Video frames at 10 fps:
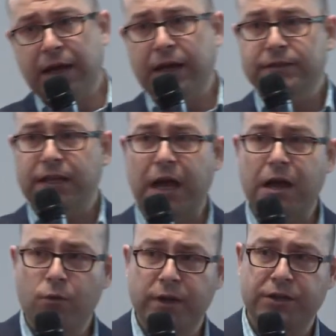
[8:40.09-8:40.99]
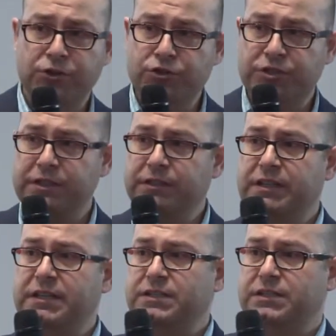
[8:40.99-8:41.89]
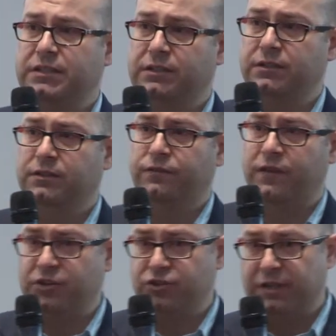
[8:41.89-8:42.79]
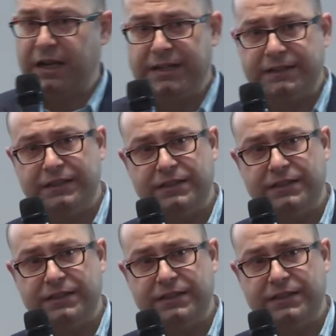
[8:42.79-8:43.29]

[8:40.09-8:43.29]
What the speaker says: and how we are using this functionality,